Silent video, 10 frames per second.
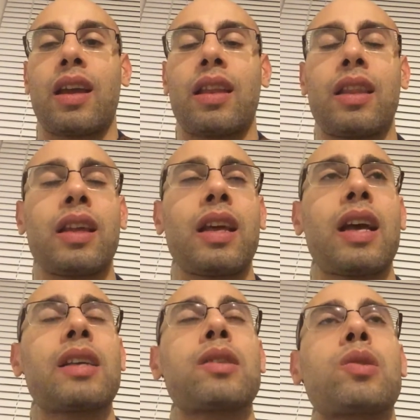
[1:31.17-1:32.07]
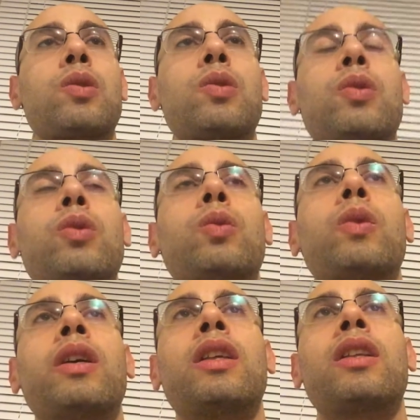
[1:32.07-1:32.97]
And that has to do
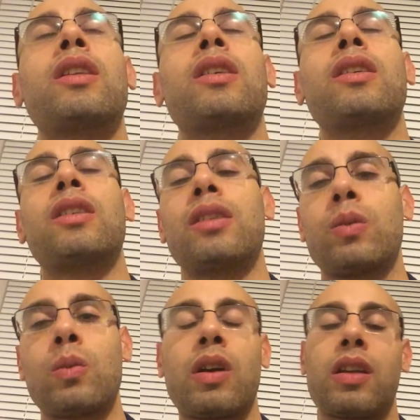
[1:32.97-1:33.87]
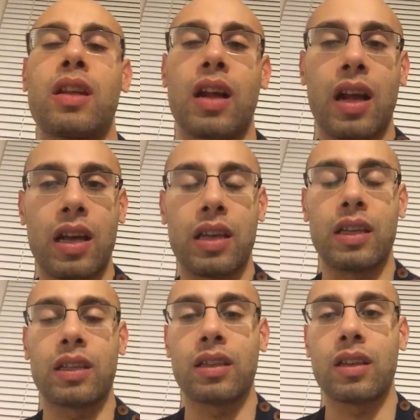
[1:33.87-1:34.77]
with what I